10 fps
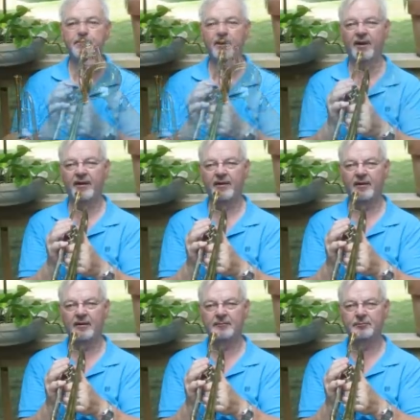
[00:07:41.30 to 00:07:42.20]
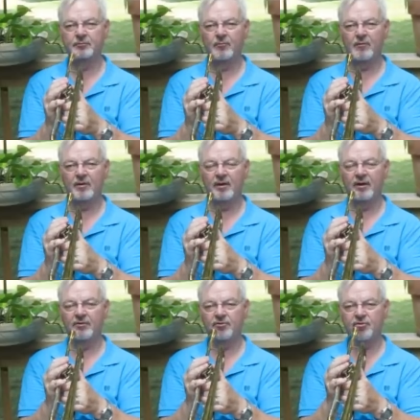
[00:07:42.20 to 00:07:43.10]
by
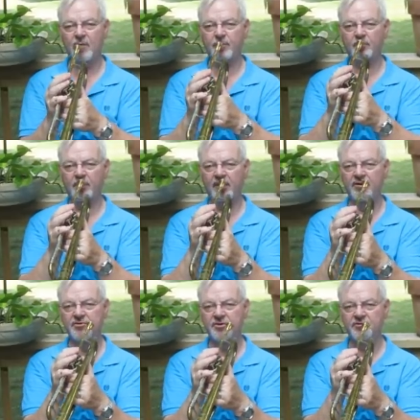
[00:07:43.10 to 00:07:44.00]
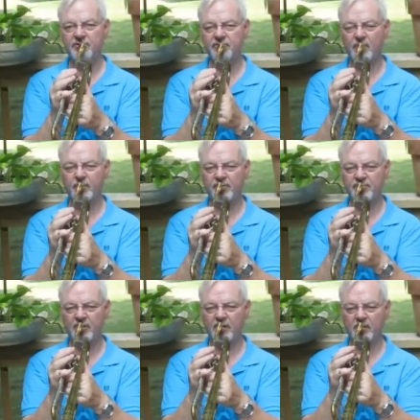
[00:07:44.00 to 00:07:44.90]
trumpet players as the
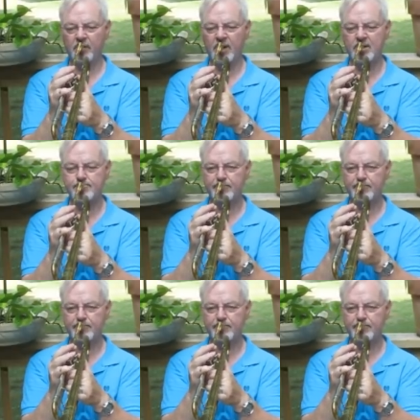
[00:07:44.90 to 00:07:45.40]
trumpeter's lullaby.